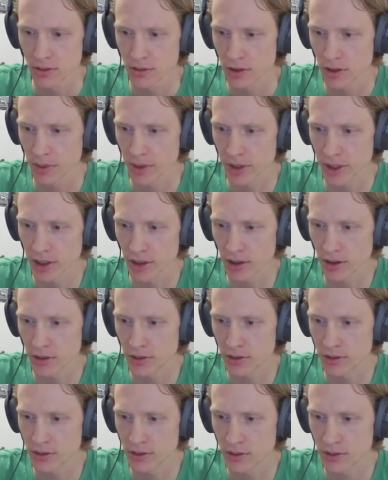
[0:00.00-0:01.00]
Here we go.
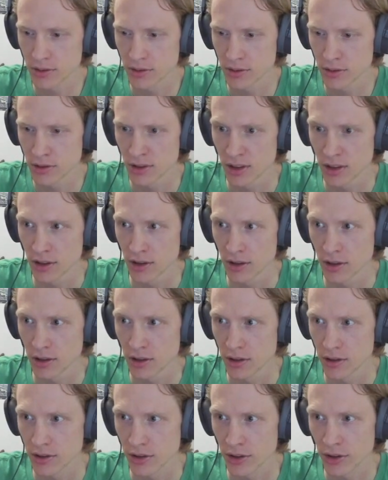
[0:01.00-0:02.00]

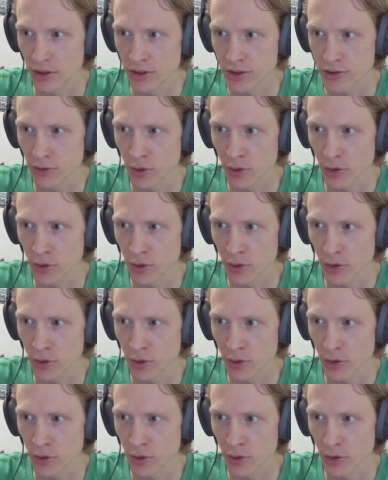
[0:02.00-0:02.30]
There's